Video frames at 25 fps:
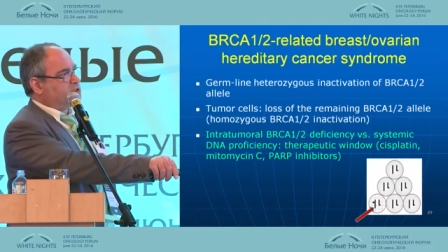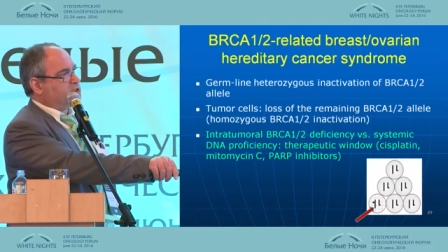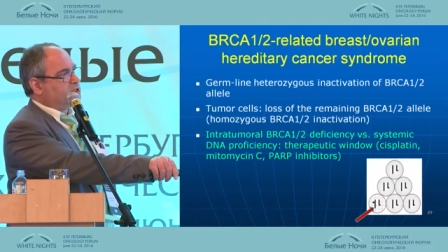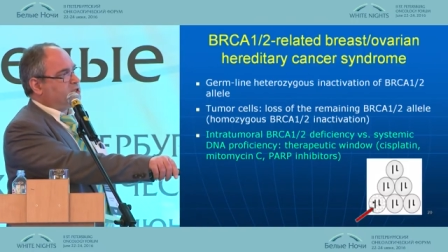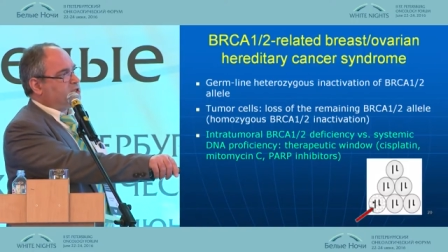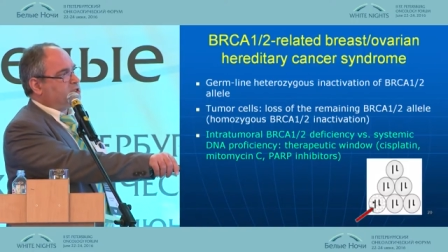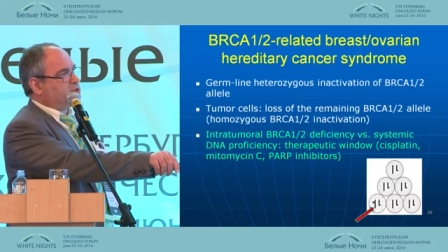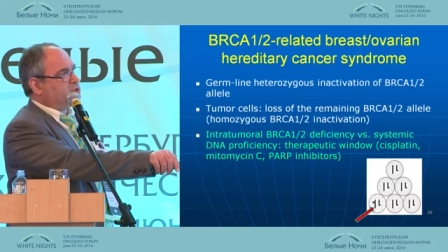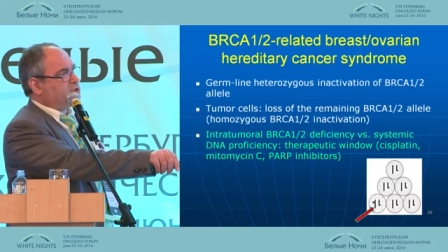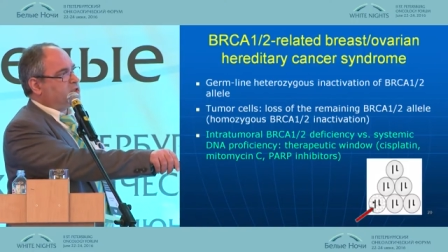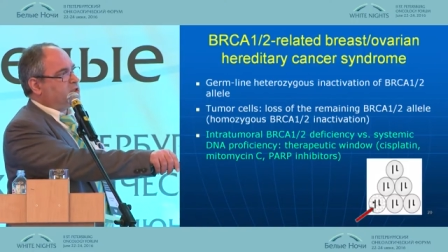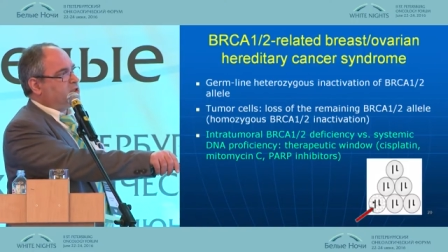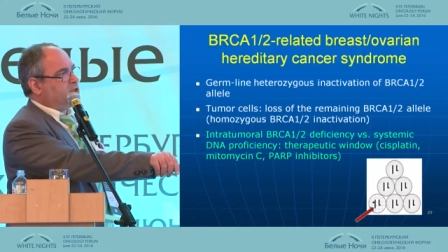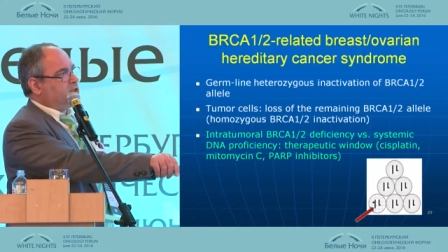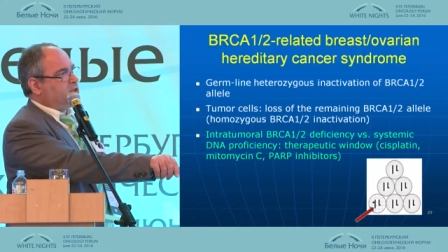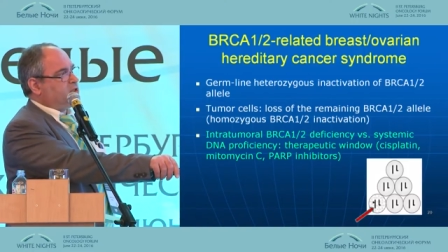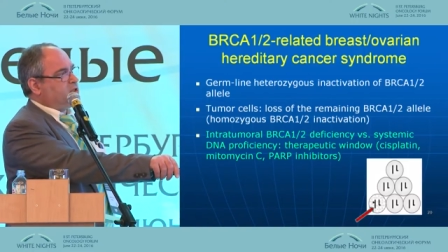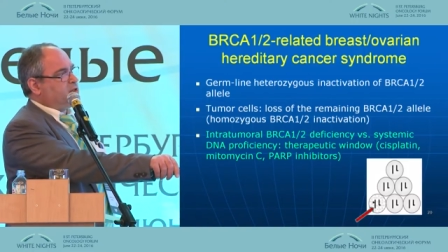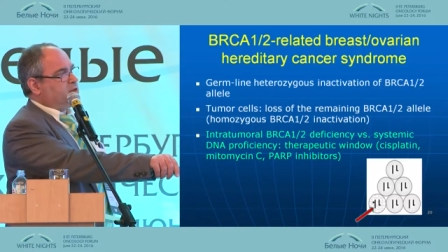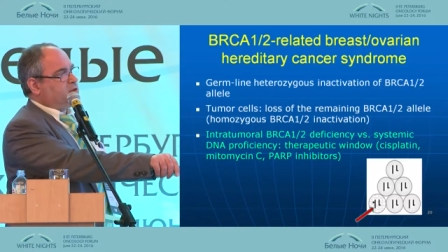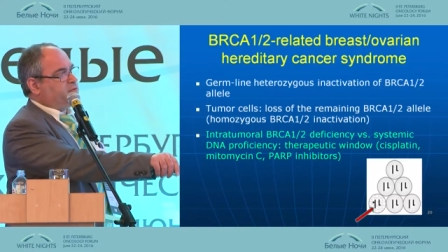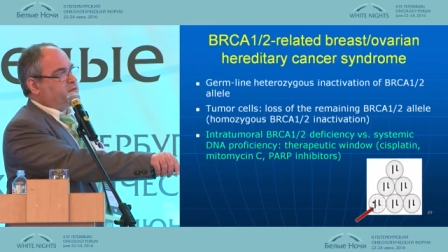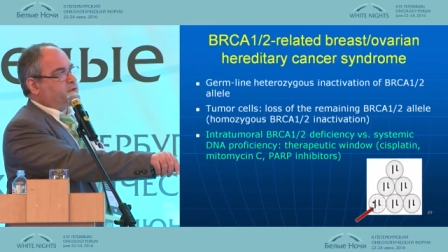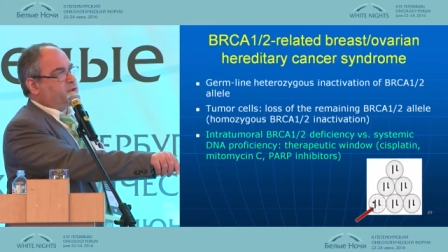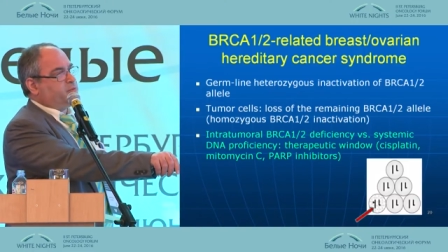cells
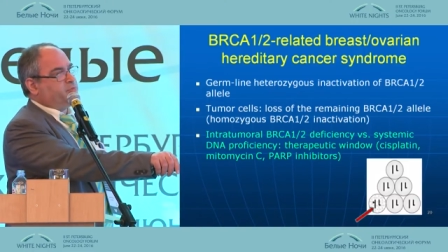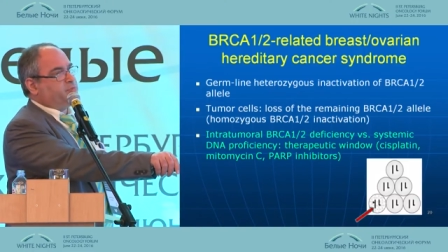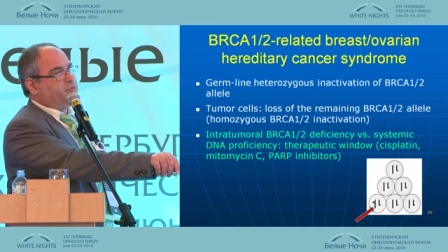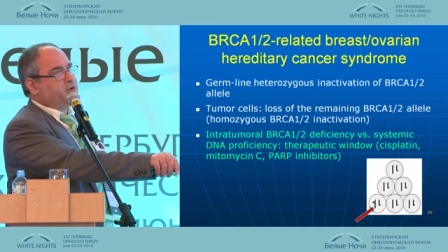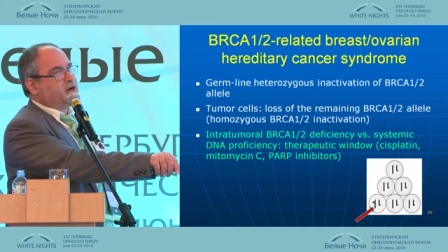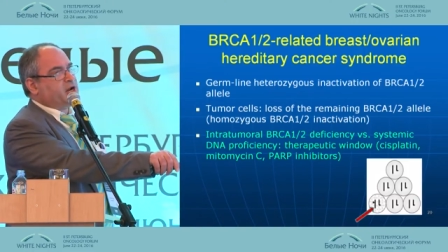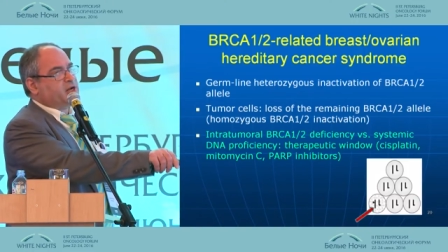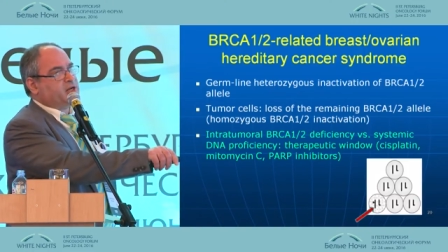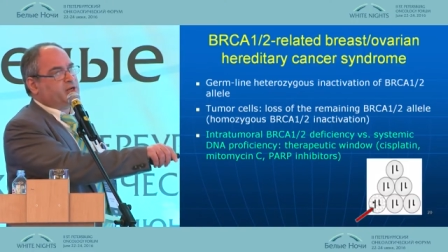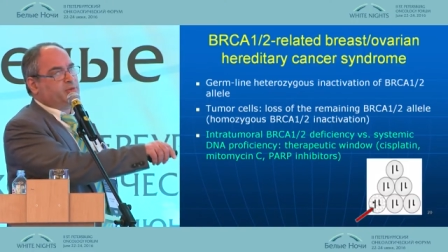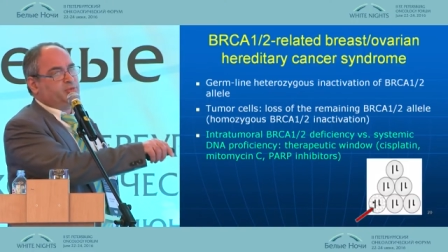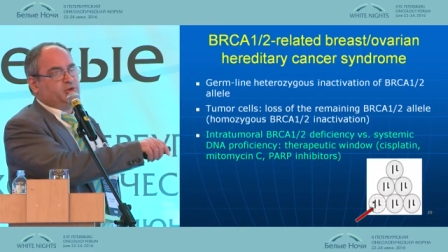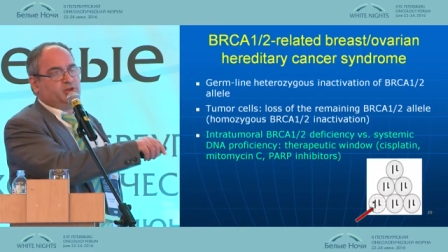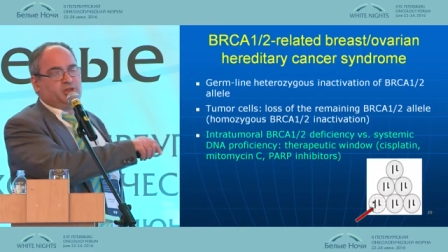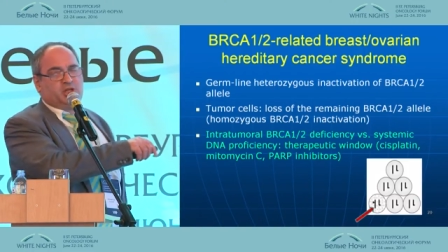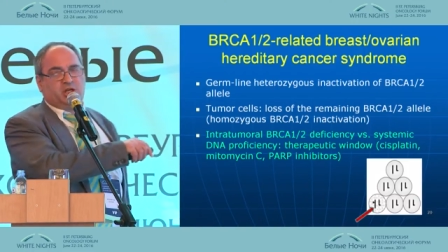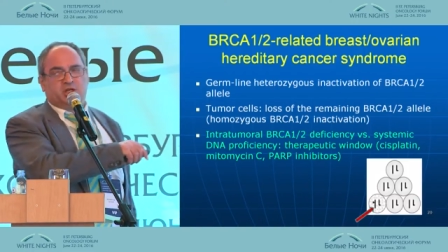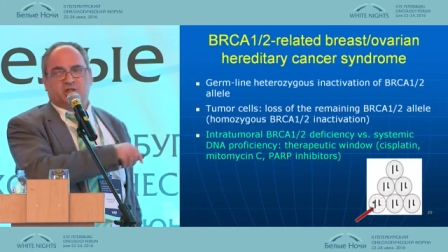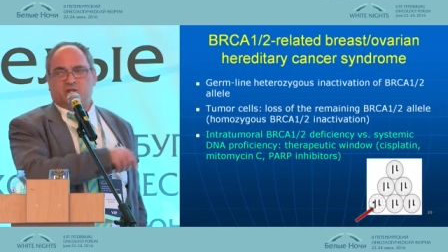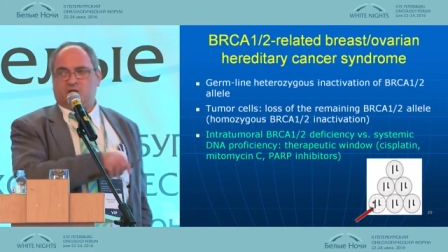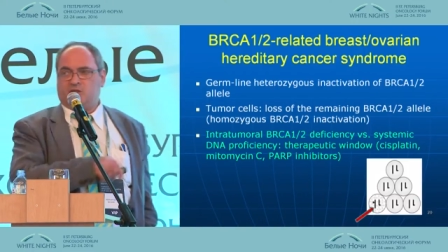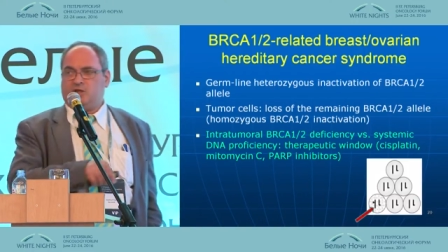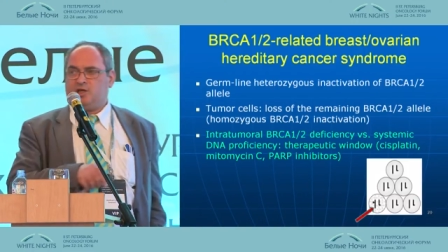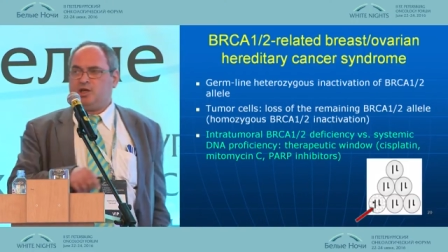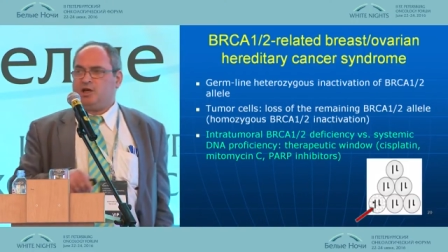from B R C A
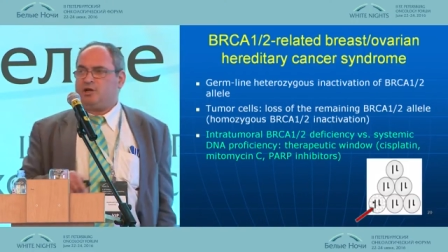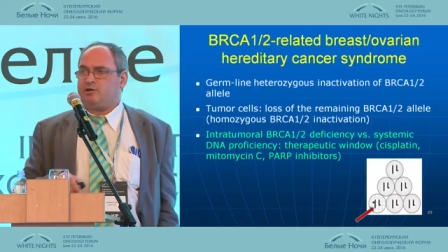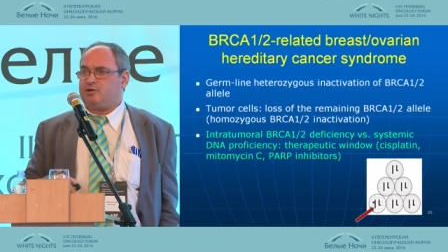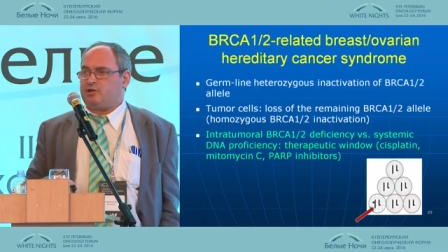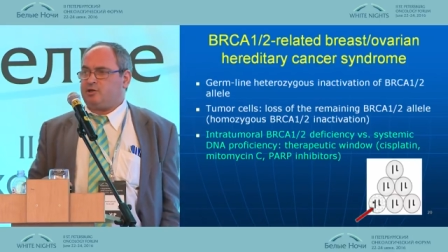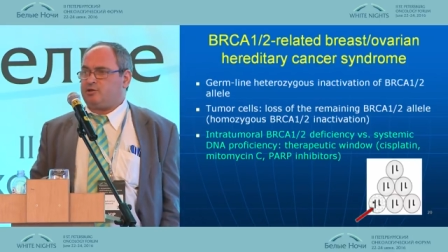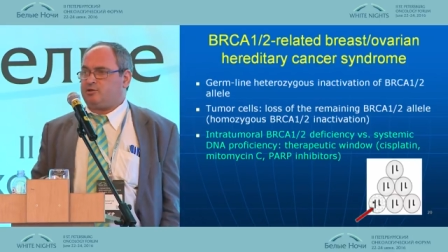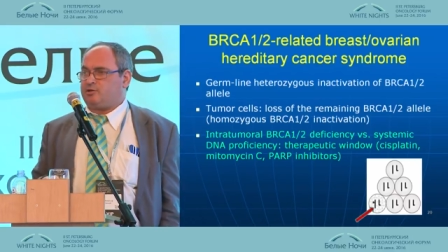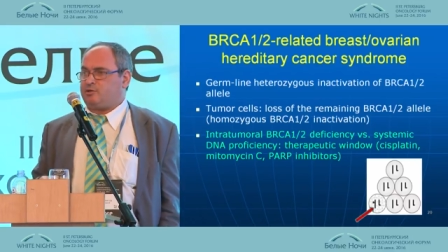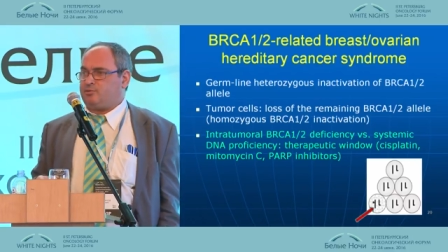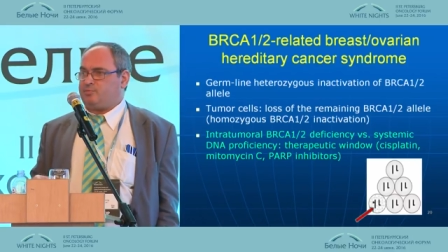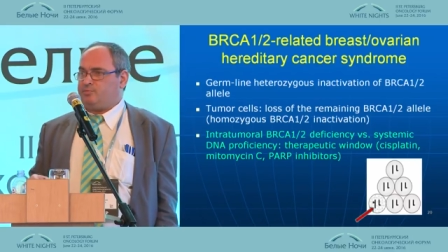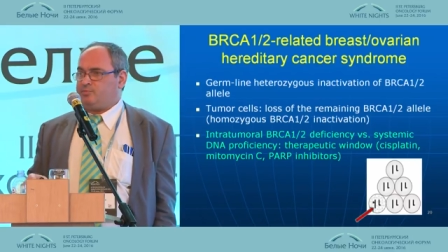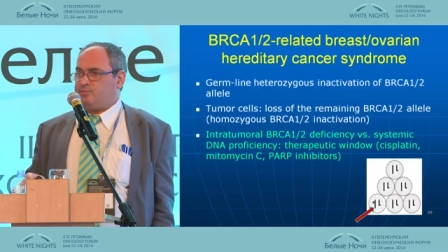mutation carrier.